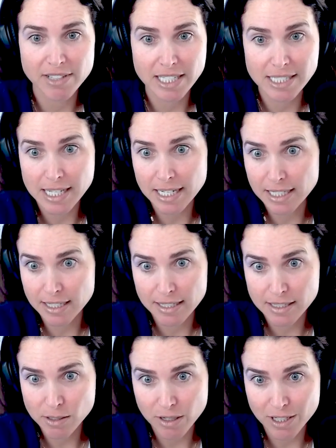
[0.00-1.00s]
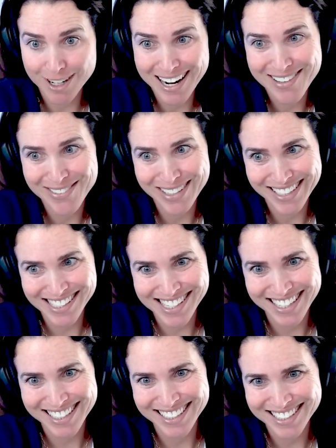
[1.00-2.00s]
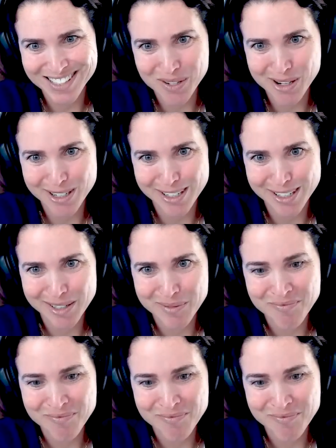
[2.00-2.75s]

an anxiety disorder. I have an anxiety disorder.